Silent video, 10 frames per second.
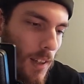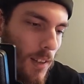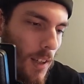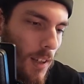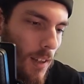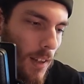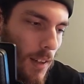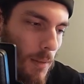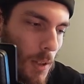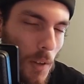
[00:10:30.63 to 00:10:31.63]
they,
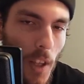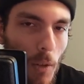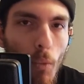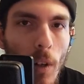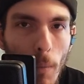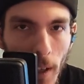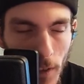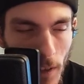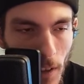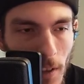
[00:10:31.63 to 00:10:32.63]
uh, you know, they like rib on
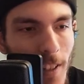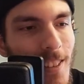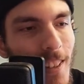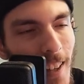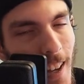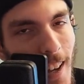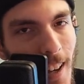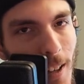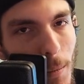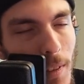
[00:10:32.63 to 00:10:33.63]
each other and then it's like,
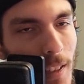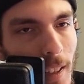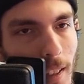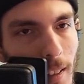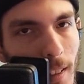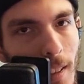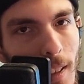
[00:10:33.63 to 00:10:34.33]
ah, but they,